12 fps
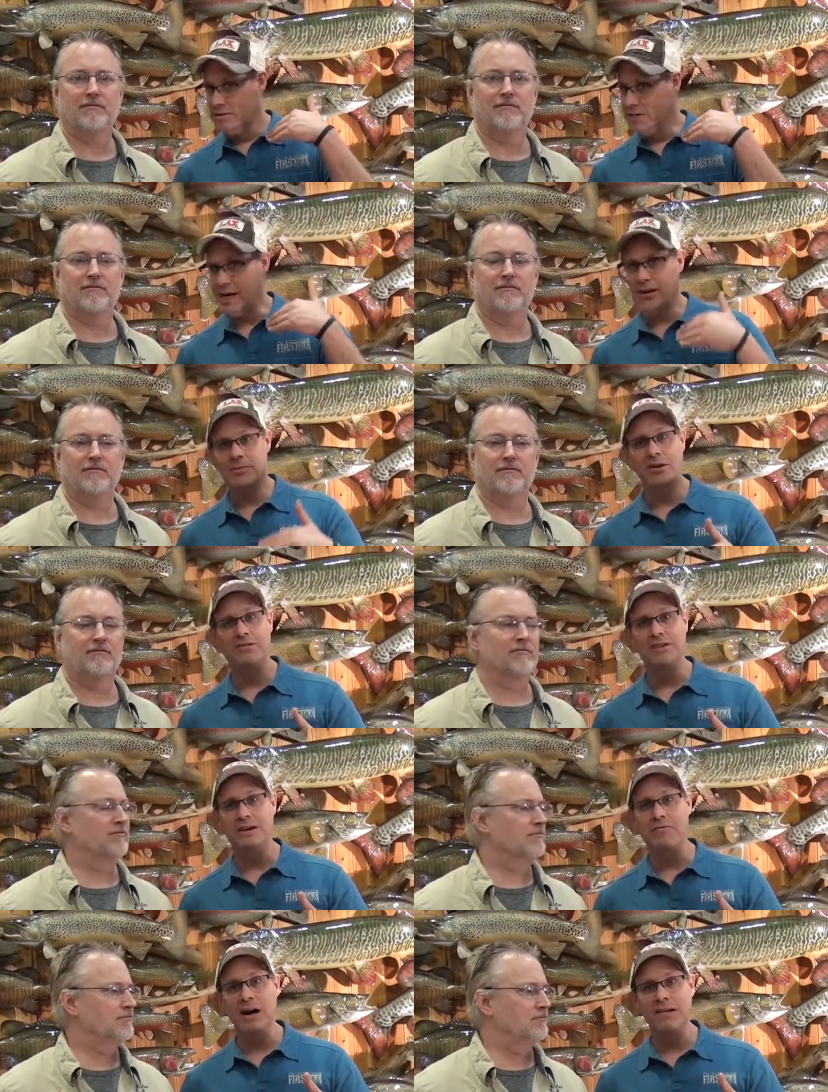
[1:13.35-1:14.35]
Speaker 1: Tell them you're
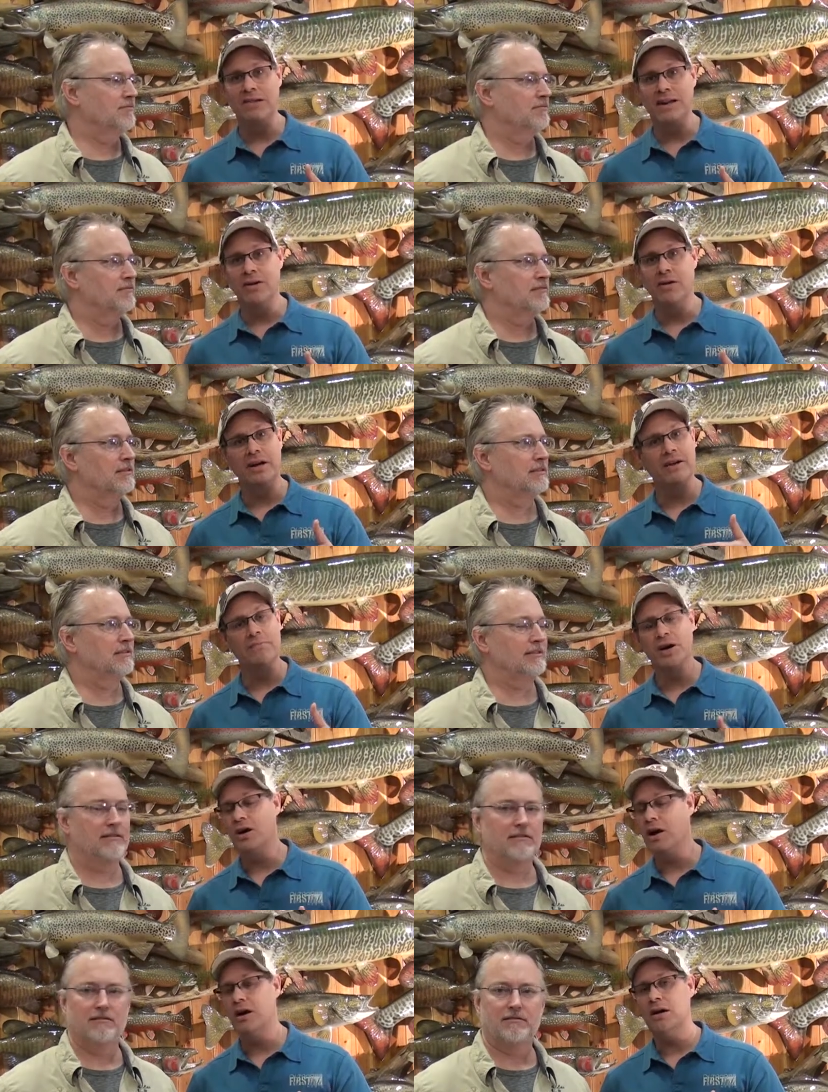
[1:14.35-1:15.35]
C. Wesley or give them a
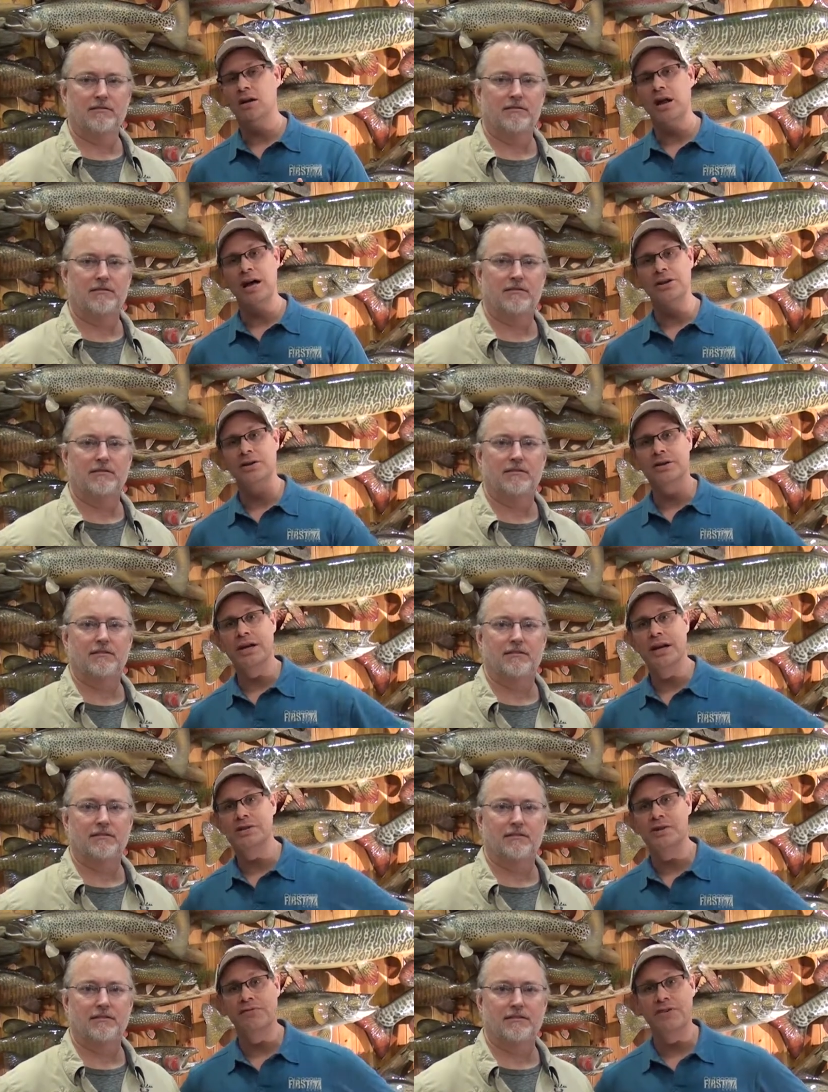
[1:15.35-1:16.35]
call and you can
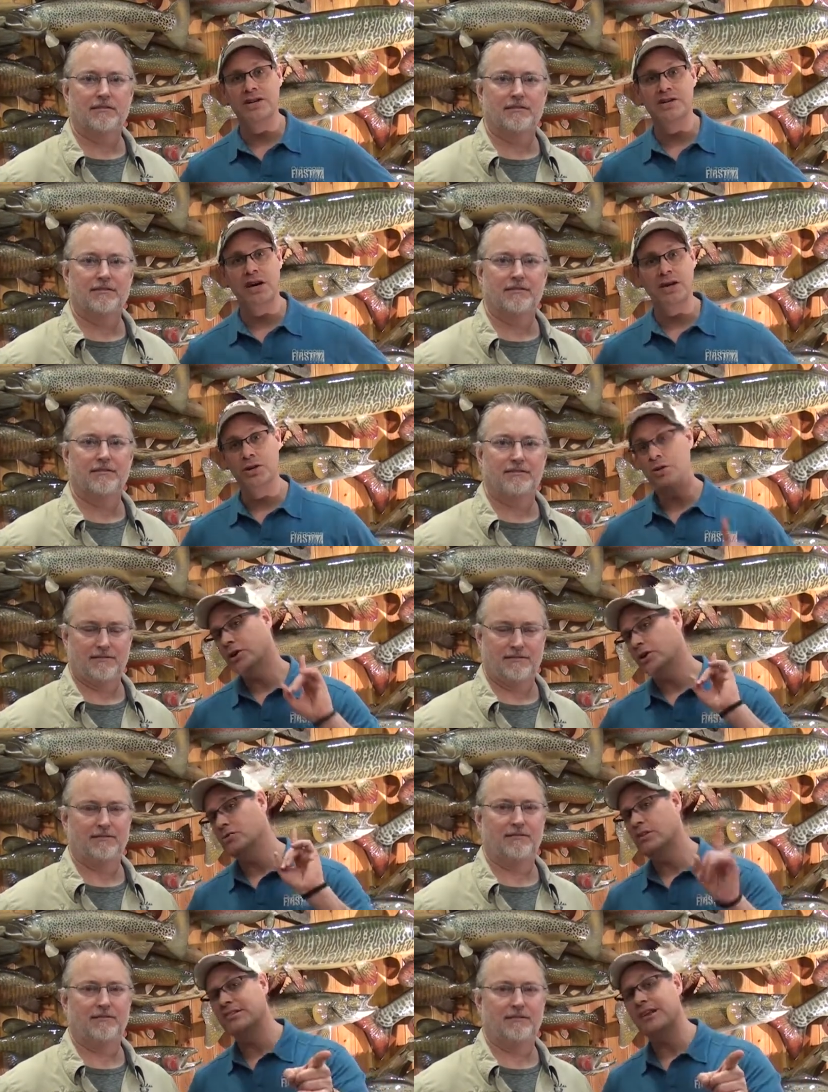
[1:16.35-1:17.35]
get your fish done. You can
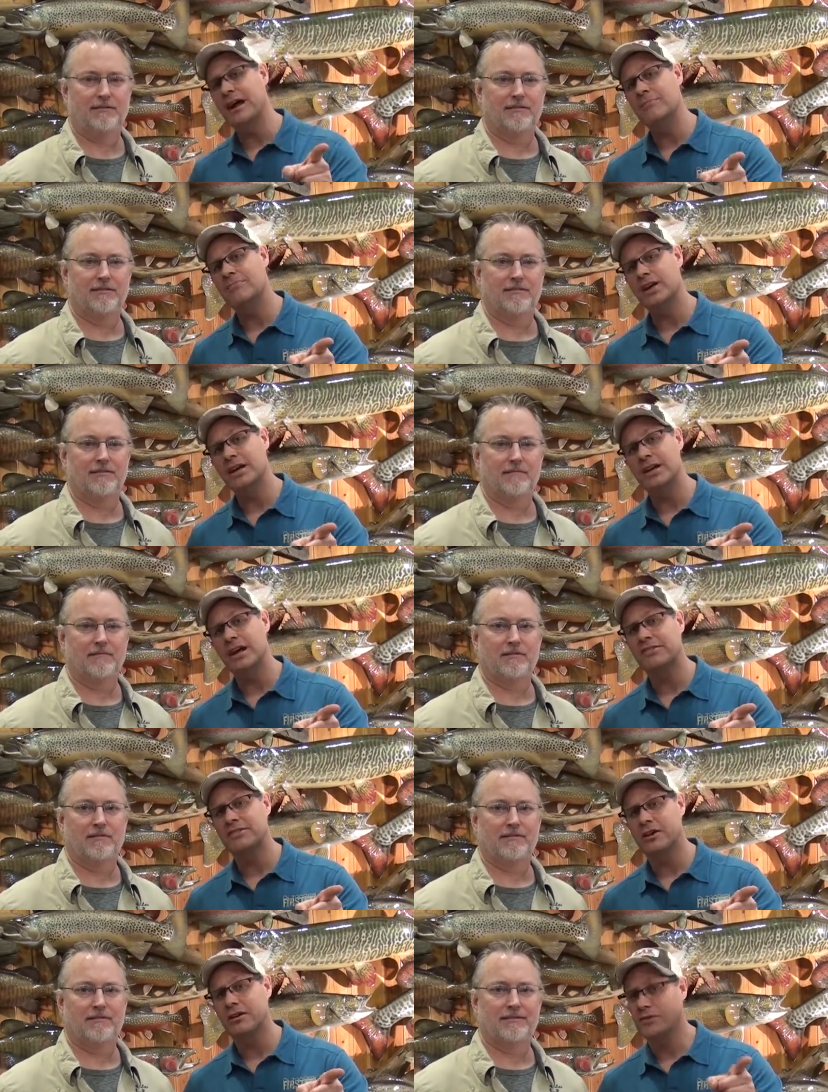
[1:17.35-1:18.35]
do the same thing
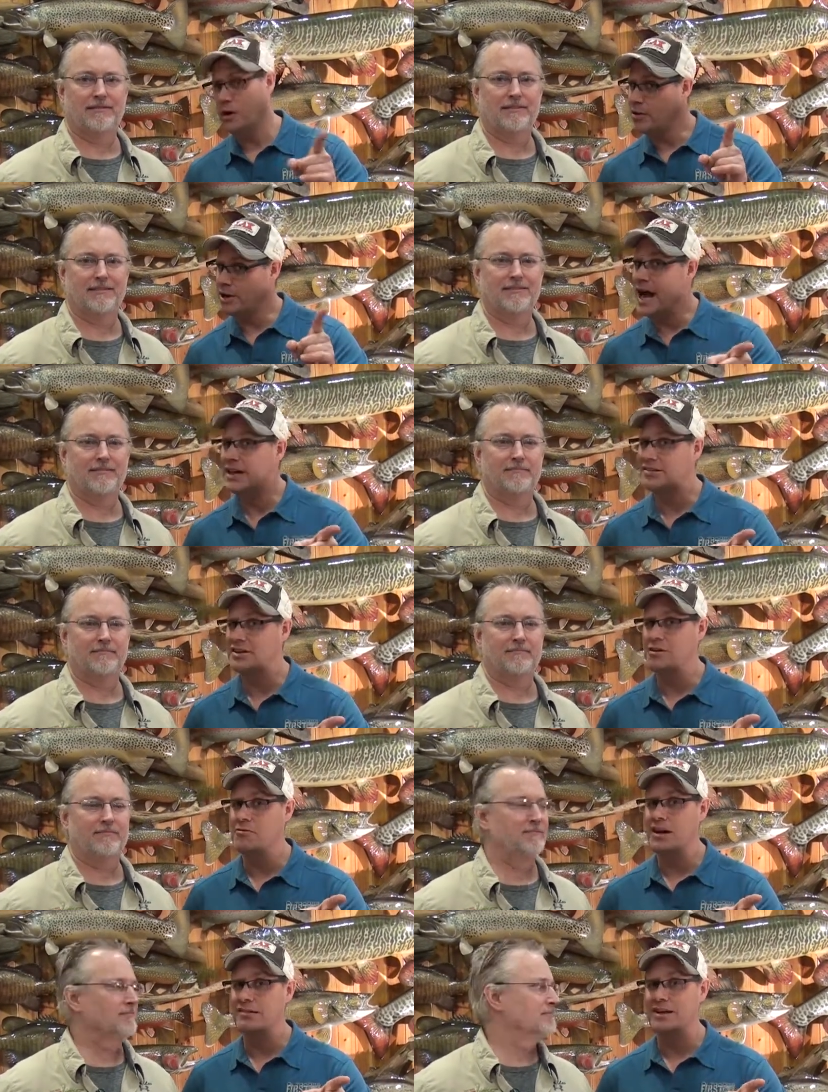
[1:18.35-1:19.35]
next year if you're not C.
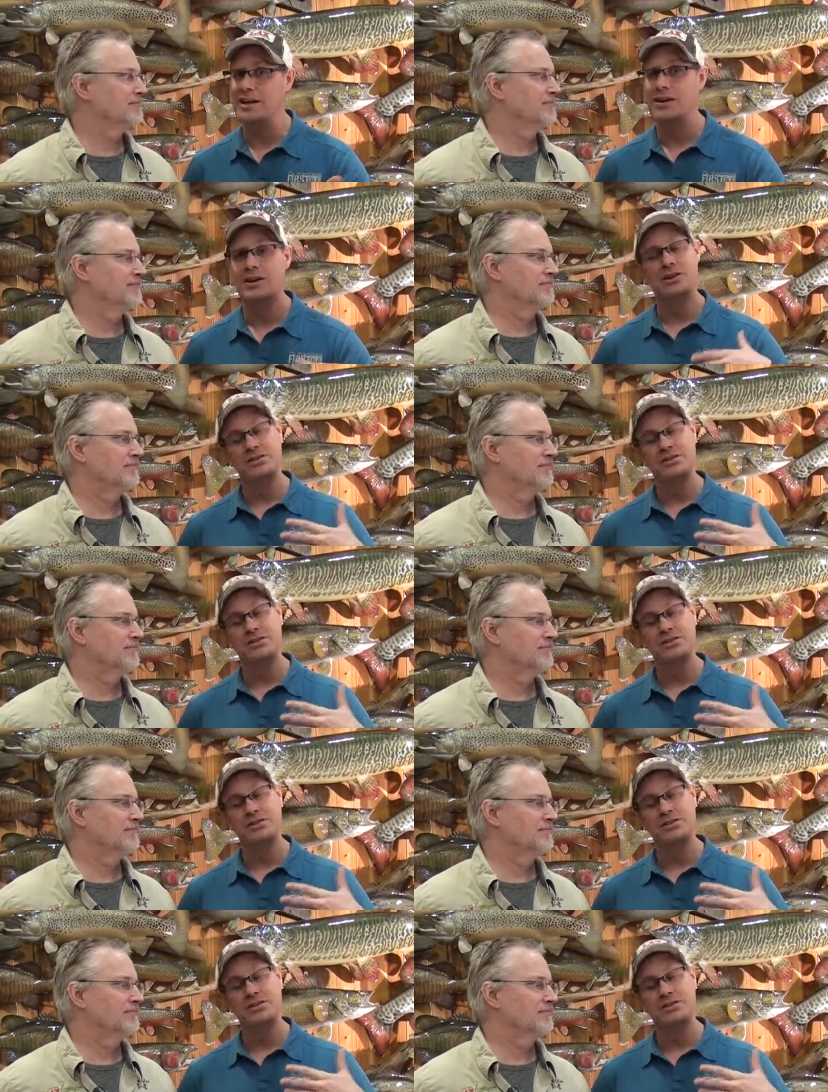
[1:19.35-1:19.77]
Wesley